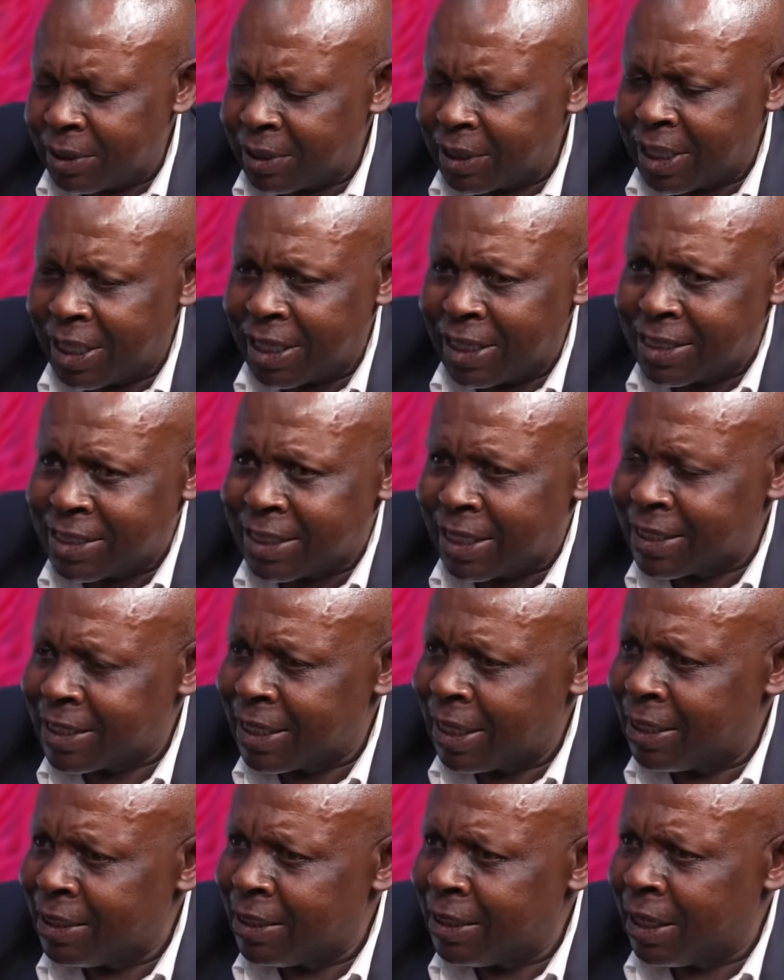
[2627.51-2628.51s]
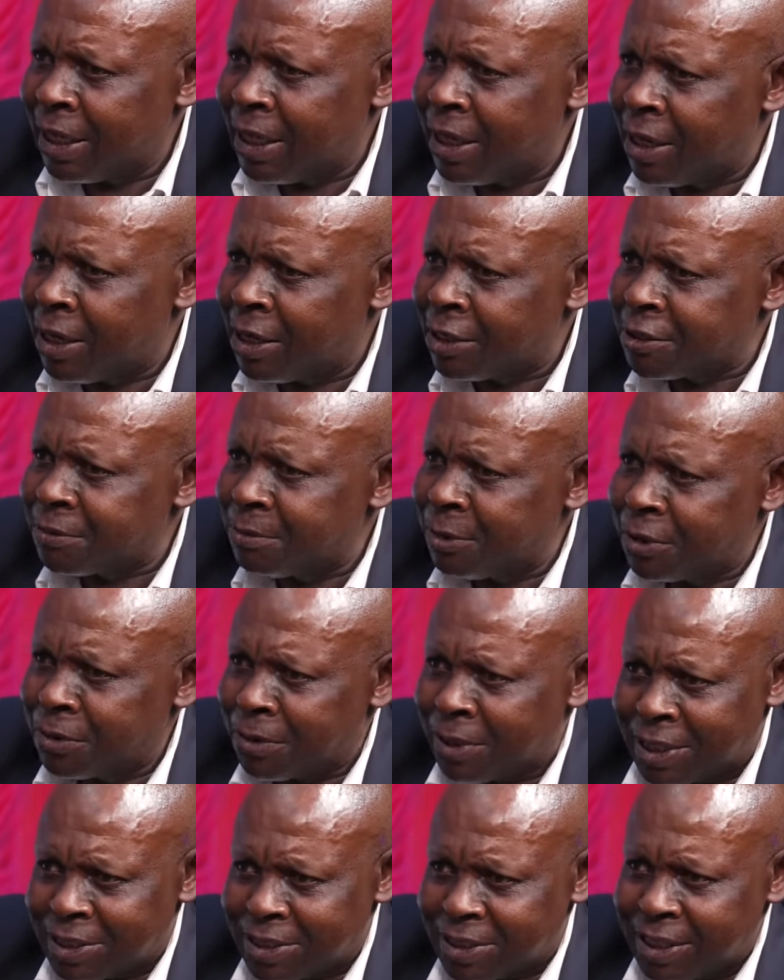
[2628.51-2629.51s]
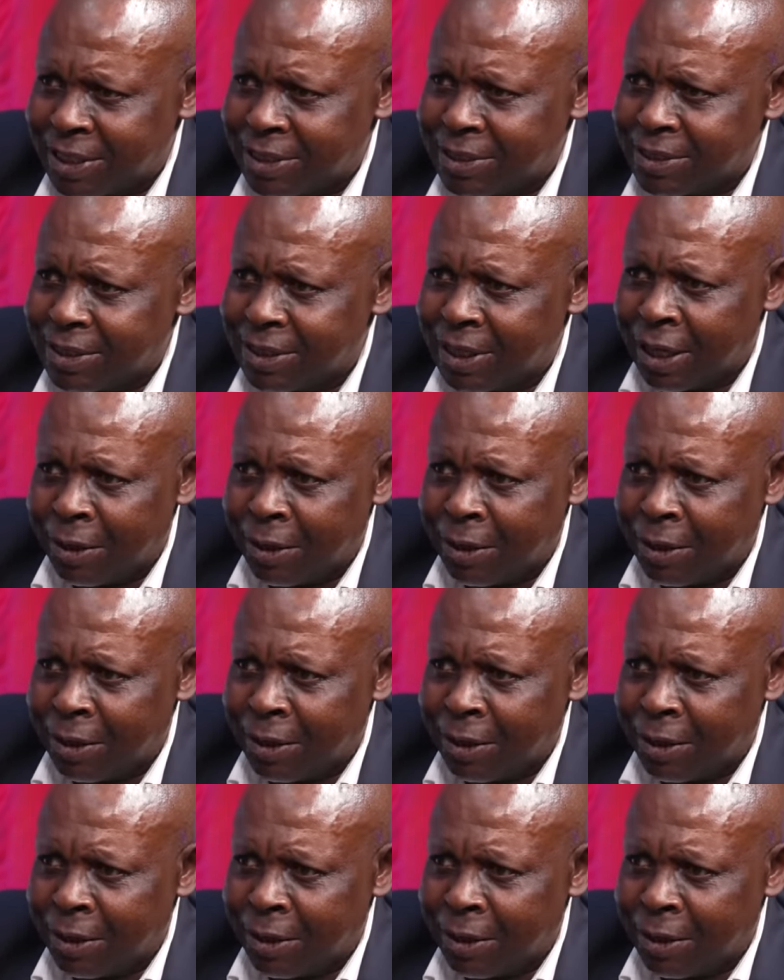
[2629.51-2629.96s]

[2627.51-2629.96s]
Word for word: in KZN, they asked me to assist.